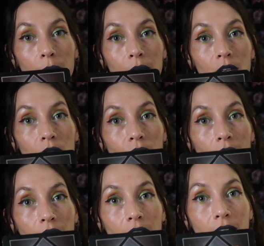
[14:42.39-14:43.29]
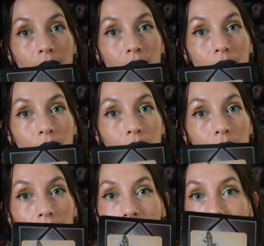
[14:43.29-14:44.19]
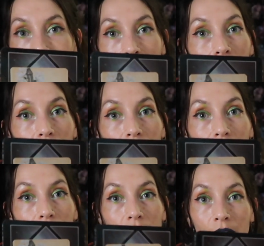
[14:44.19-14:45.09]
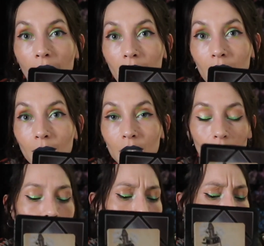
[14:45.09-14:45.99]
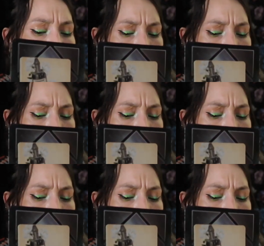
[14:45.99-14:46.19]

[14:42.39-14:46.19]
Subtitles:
Maybe you got like a scandal scammed, something